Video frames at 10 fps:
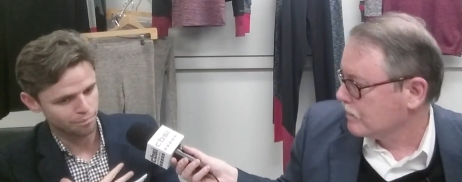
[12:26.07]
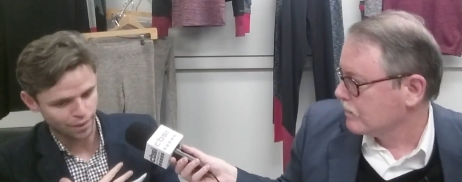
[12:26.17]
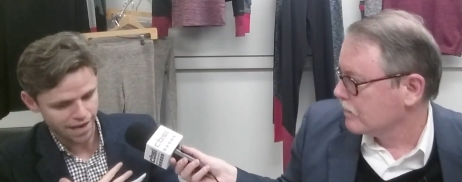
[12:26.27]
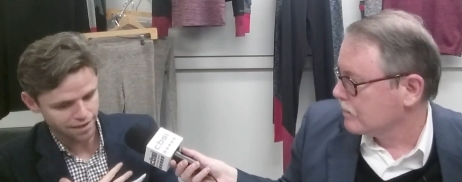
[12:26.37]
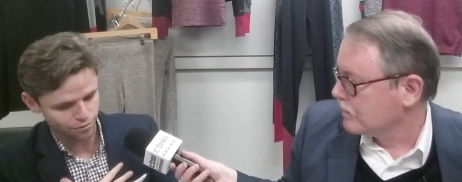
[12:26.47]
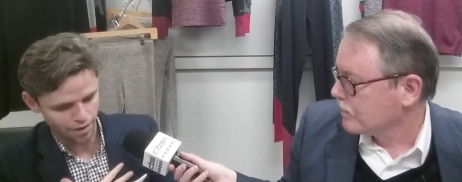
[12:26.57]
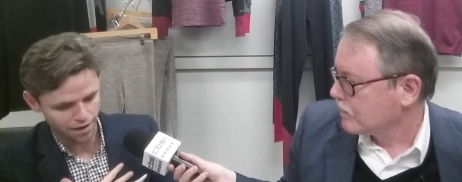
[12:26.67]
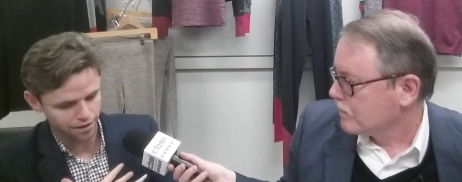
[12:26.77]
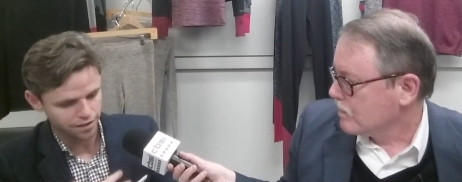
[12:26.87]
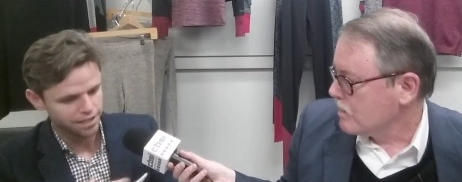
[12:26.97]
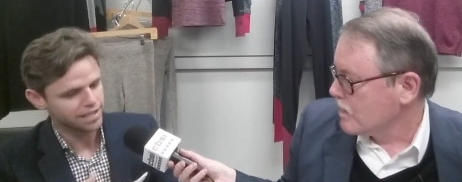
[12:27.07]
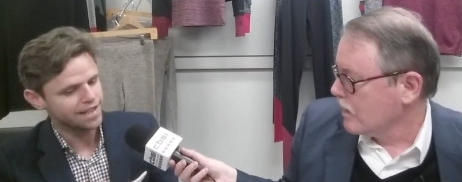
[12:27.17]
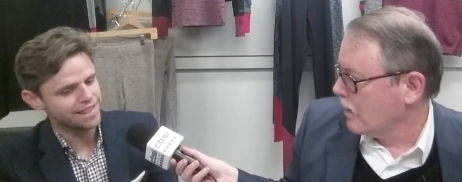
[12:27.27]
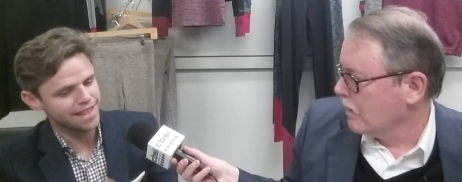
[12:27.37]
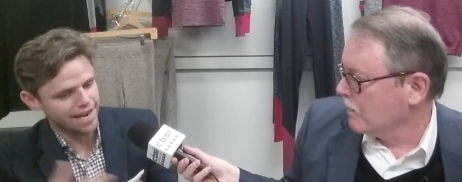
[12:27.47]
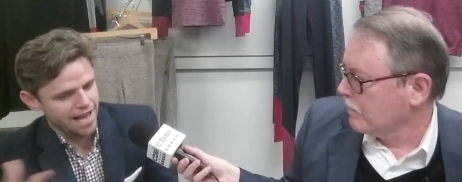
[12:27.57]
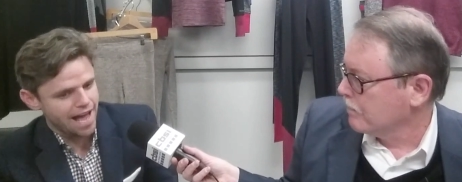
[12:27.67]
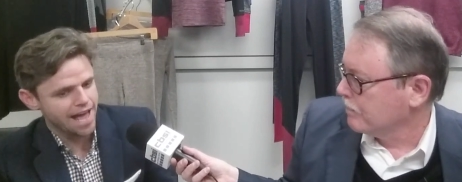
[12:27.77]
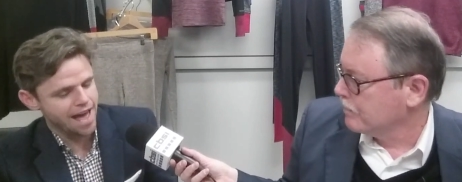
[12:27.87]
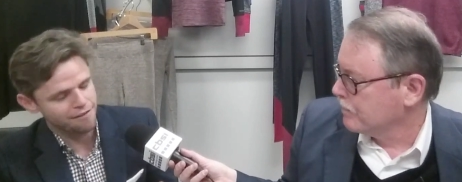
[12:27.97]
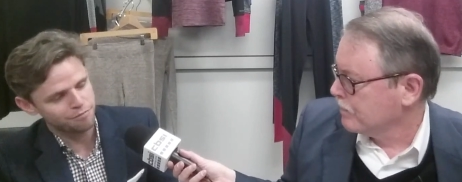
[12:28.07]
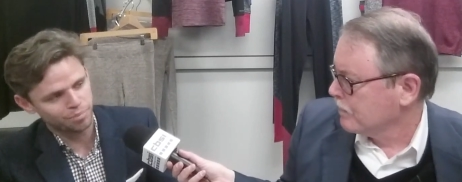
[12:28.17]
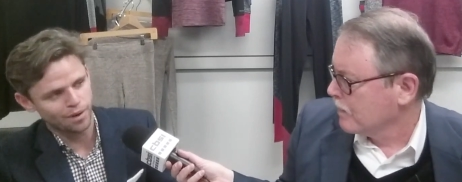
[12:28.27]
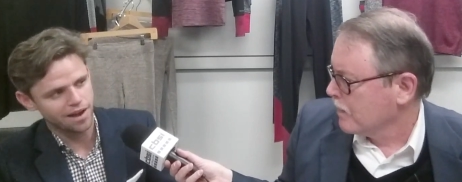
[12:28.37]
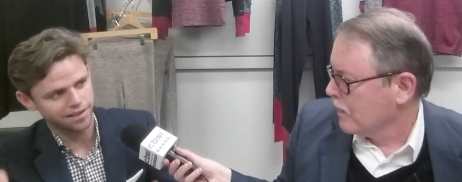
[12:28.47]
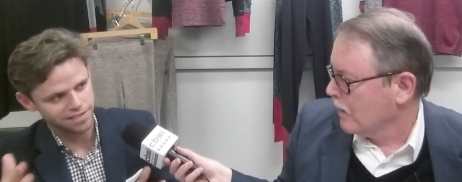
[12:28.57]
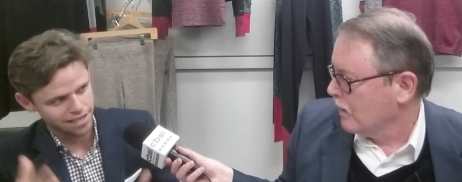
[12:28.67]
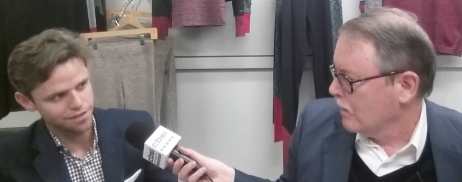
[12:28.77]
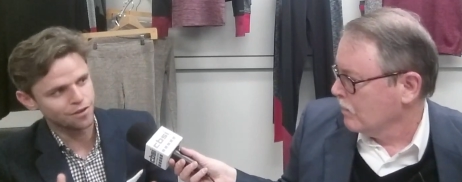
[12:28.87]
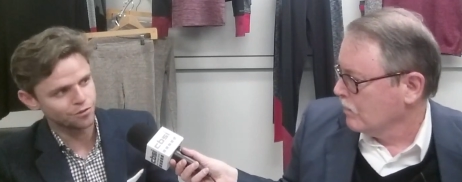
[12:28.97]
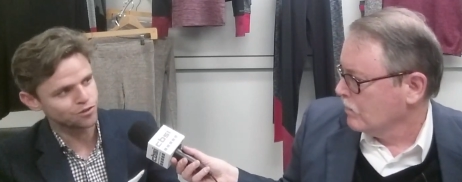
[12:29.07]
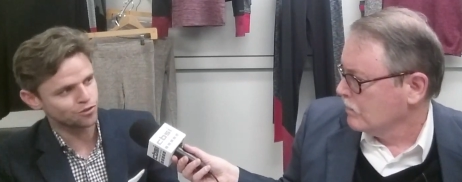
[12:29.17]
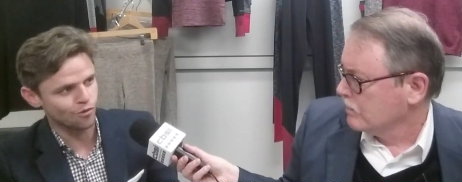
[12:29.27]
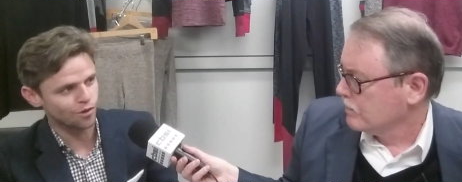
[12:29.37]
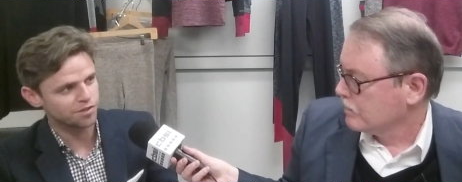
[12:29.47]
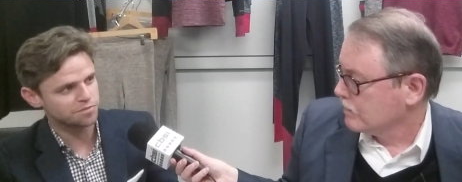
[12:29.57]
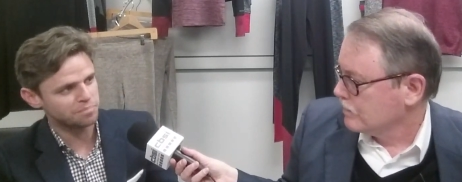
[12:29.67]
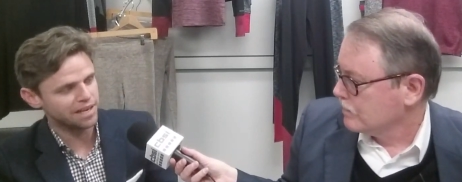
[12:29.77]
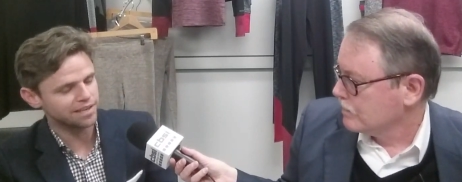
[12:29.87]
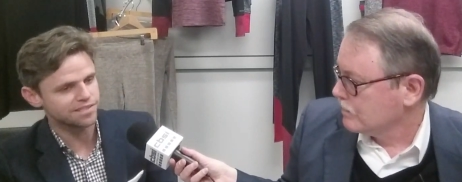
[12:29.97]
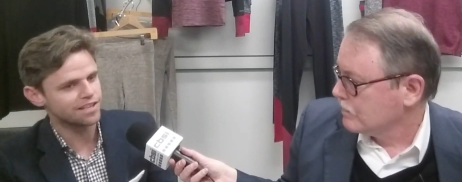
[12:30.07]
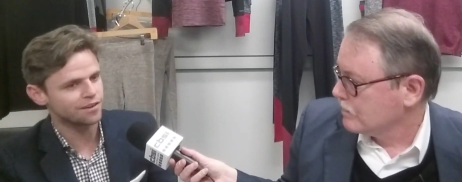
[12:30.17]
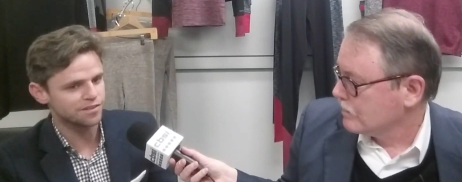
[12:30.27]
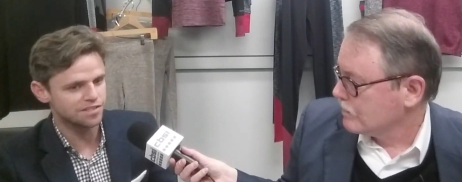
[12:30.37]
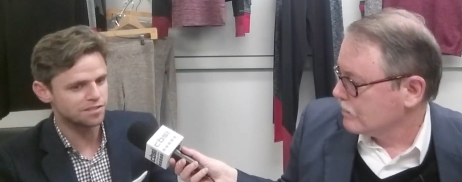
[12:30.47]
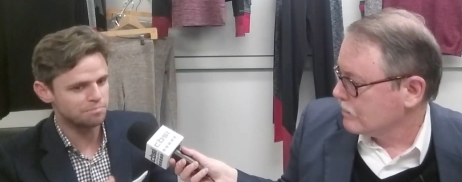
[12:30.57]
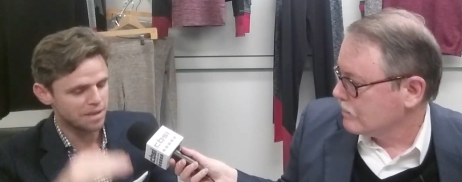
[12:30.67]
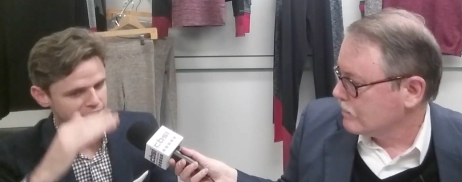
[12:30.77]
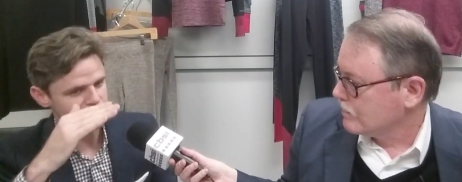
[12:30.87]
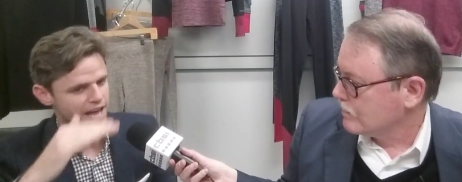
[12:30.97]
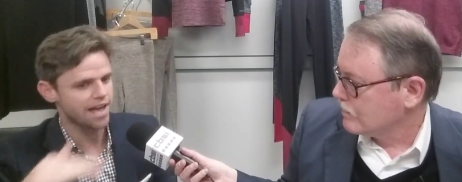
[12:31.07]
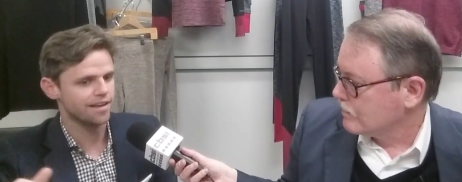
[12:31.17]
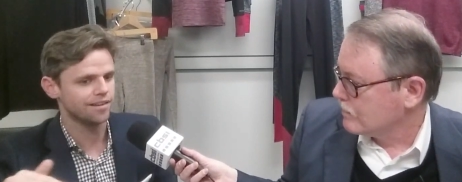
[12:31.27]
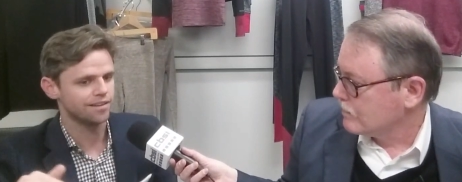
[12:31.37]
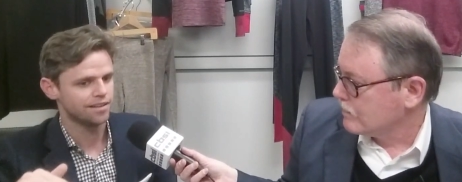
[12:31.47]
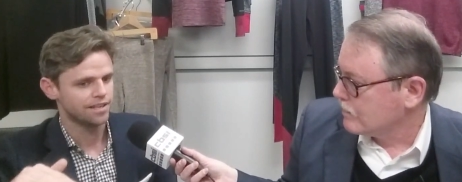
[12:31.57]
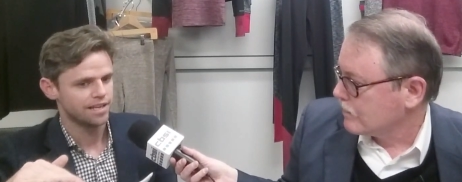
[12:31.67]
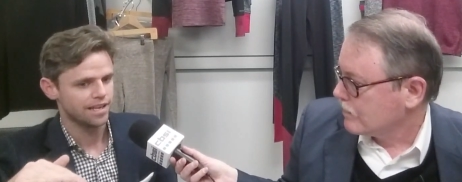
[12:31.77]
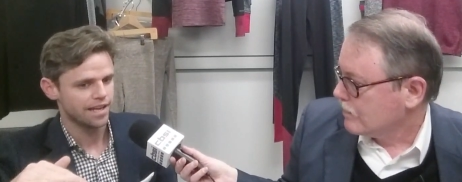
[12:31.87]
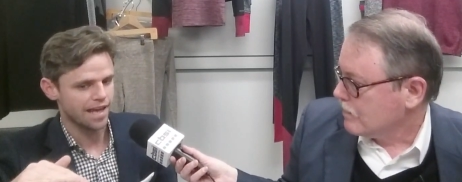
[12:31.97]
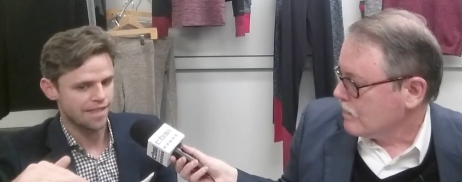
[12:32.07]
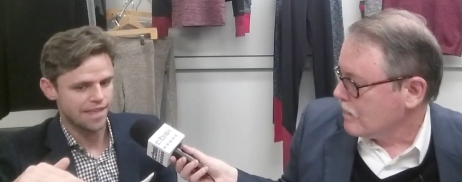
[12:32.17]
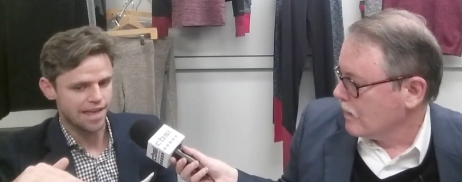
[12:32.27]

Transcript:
Speaker 1: brand runner, that I have product in those stores because there is this big tail and